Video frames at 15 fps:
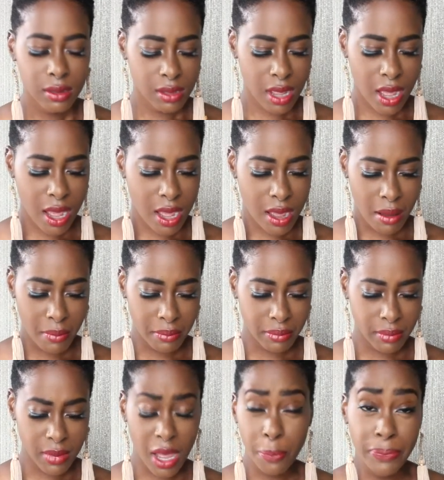um,
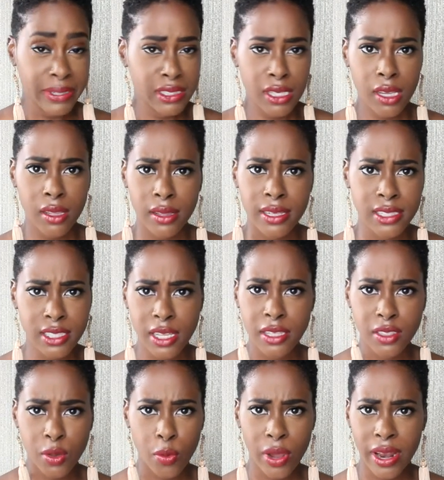a particular
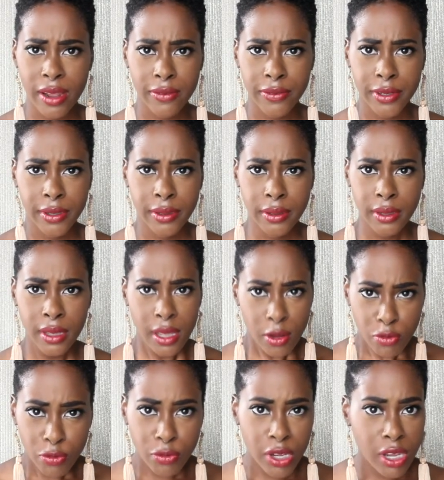size or whatever.
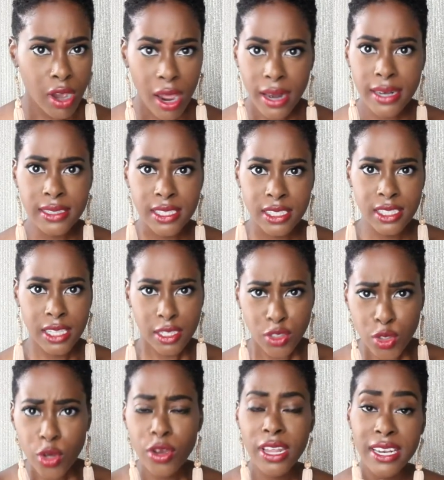Regardless of size,
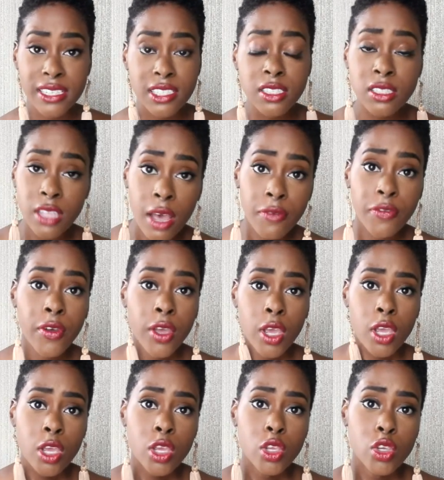you're gonna
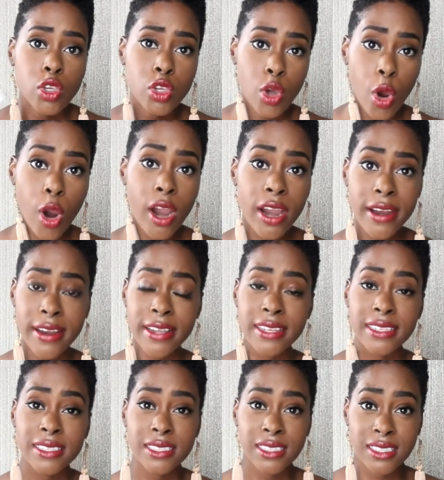stuff your
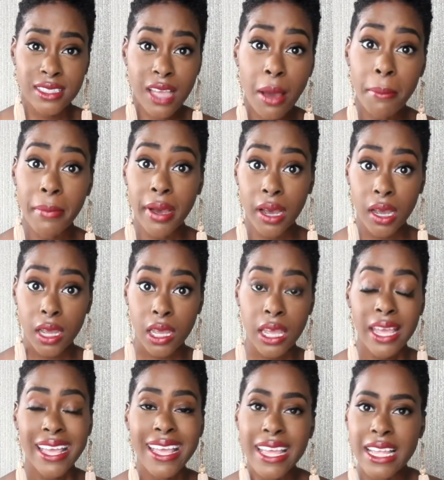stomach
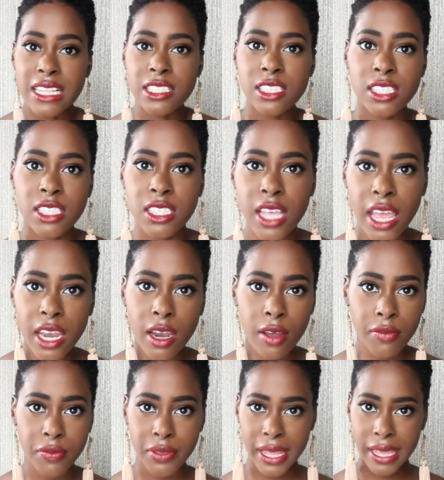inside
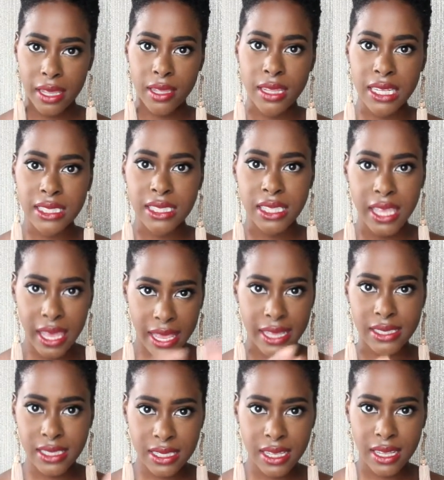of like this
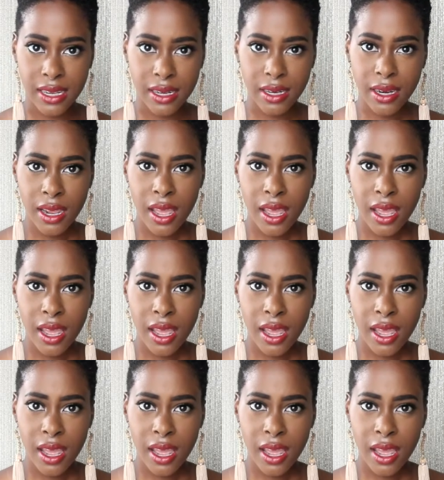casing.